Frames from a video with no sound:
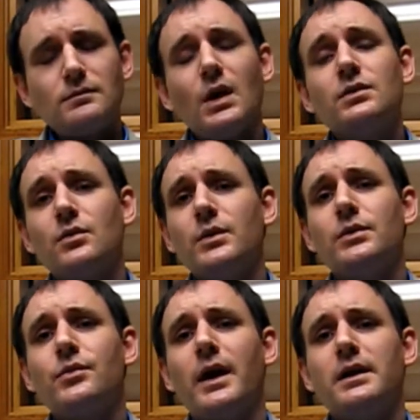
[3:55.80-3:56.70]
So we
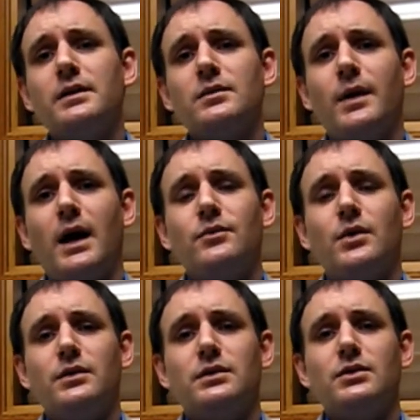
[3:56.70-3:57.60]
would ride on these bad
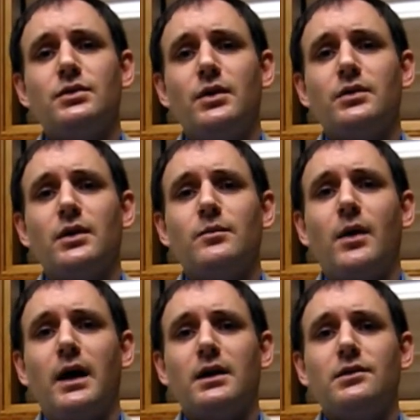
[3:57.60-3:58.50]
roads to church on
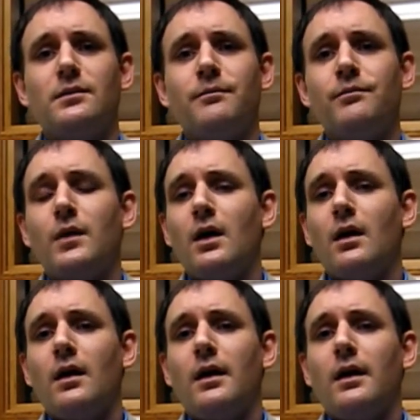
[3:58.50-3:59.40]
bikes
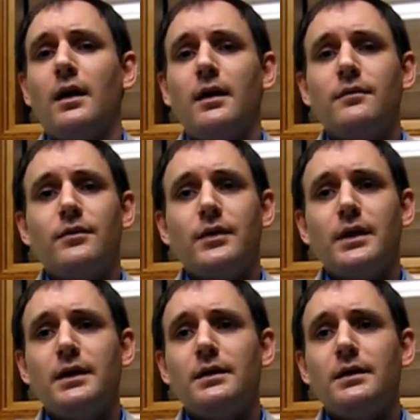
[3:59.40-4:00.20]
every